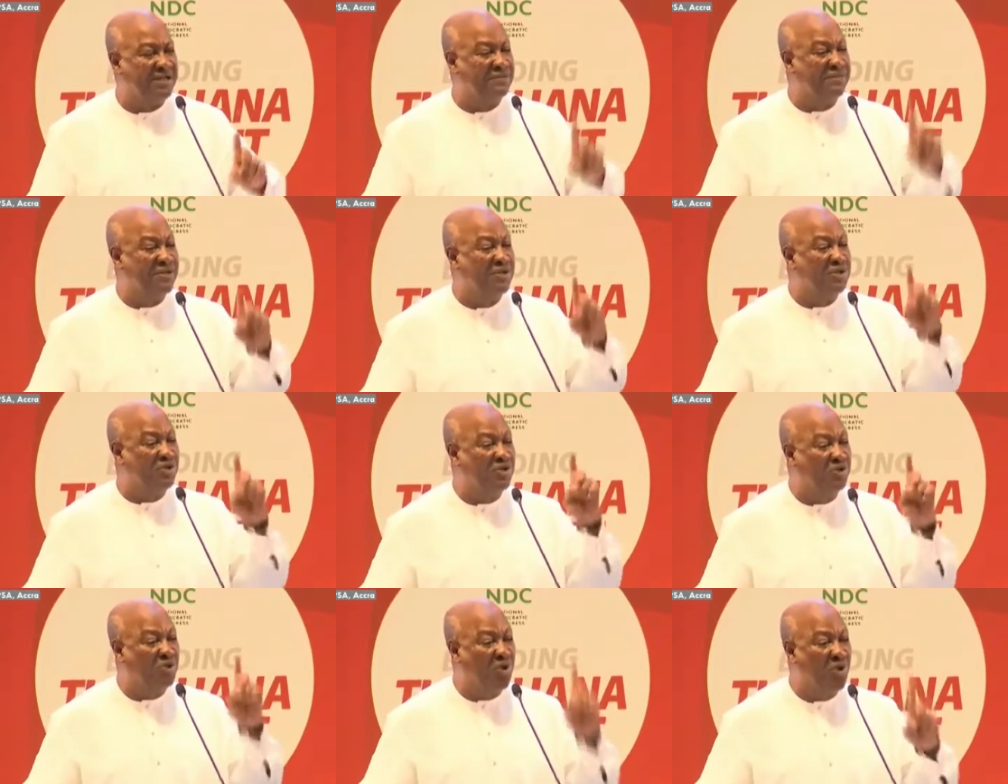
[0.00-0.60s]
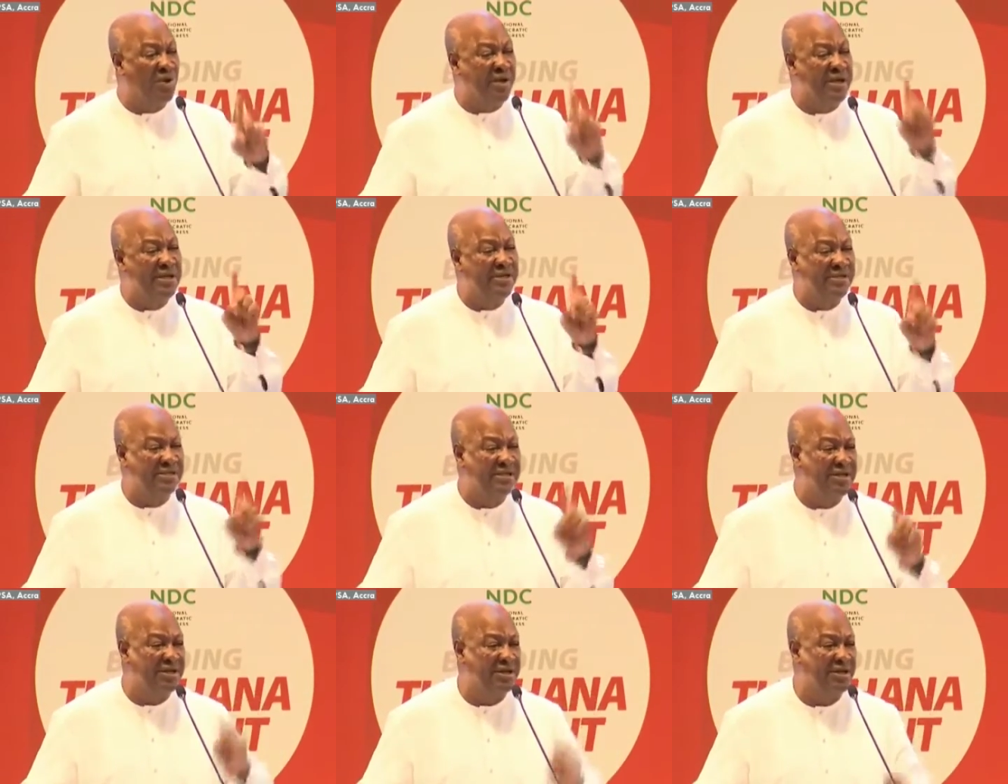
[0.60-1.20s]
been so
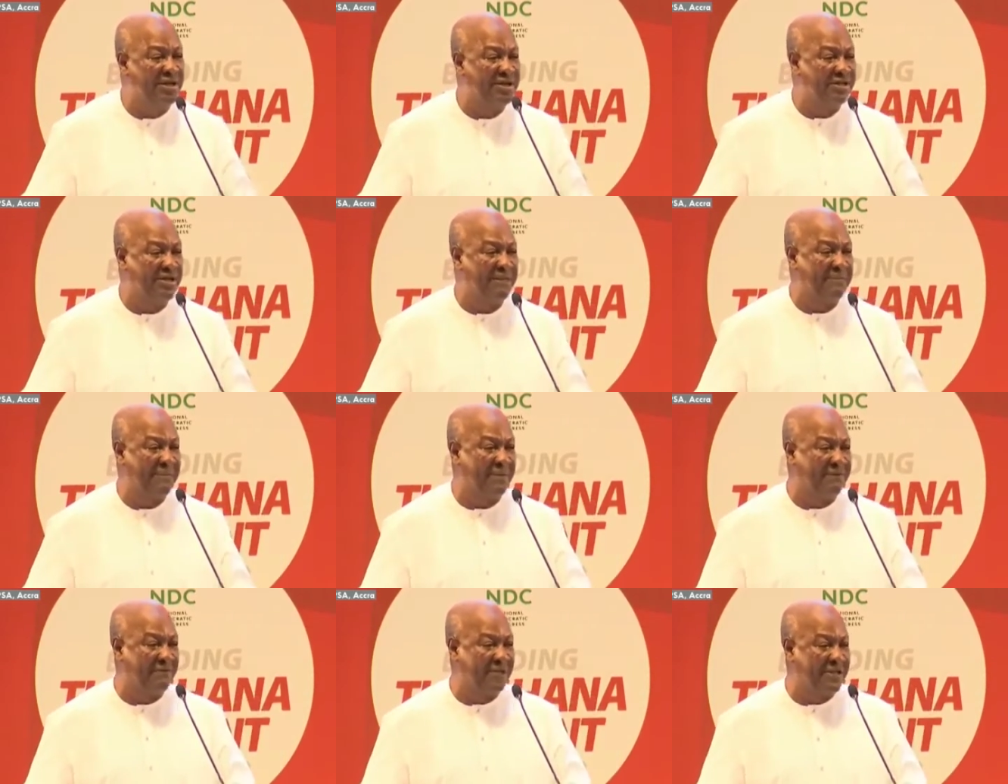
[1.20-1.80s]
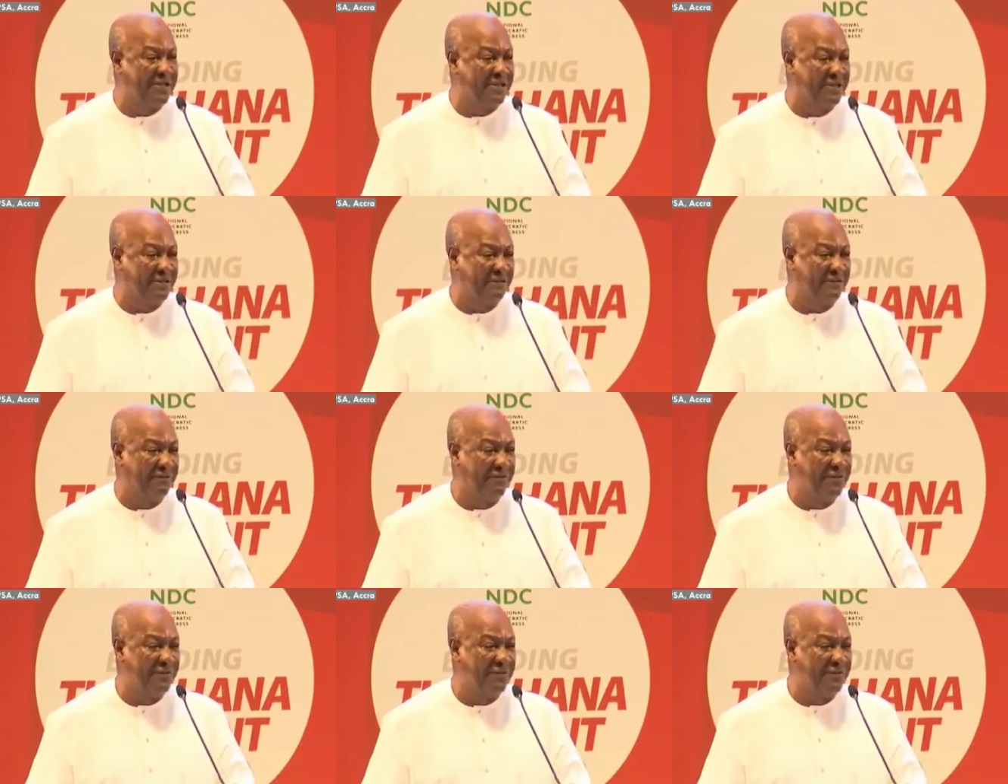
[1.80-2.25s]
insidious and pervasive